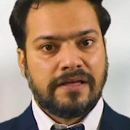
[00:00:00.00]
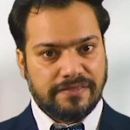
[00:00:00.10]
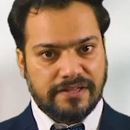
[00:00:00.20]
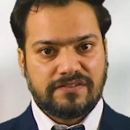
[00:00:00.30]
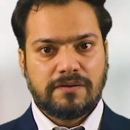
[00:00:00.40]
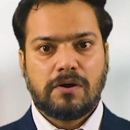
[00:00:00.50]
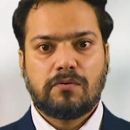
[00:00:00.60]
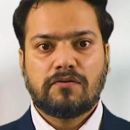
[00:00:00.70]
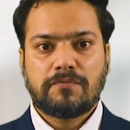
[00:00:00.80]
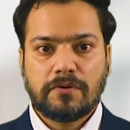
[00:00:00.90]
This
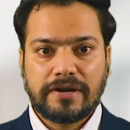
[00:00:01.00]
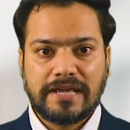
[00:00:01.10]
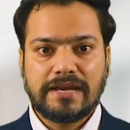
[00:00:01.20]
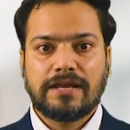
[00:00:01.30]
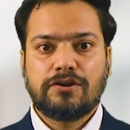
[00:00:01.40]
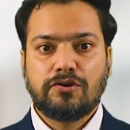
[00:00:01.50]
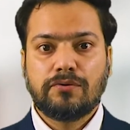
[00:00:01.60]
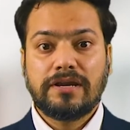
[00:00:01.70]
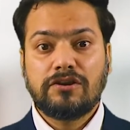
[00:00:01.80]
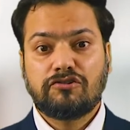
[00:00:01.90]
amount of protein in
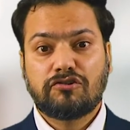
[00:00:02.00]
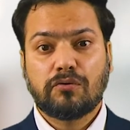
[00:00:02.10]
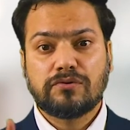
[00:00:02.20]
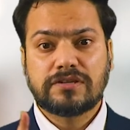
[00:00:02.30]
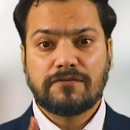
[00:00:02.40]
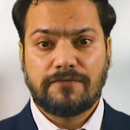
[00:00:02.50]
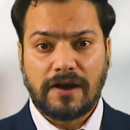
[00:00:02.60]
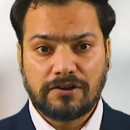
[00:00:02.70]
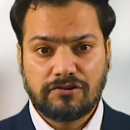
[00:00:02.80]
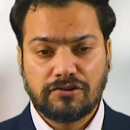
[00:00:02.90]
urine shows the
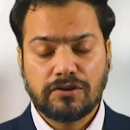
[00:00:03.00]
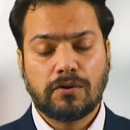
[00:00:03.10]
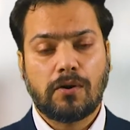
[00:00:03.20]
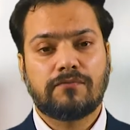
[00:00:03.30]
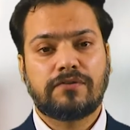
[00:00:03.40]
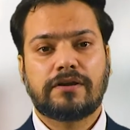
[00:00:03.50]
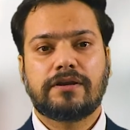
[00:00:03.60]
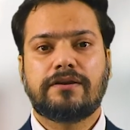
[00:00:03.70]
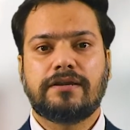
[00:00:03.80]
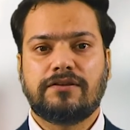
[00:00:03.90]
function of the
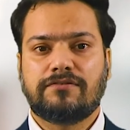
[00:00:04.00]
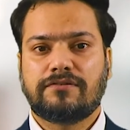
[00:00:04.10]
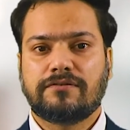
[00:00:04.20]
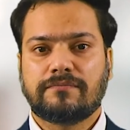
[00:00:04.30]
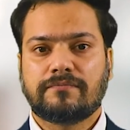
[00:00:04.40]
kidneys.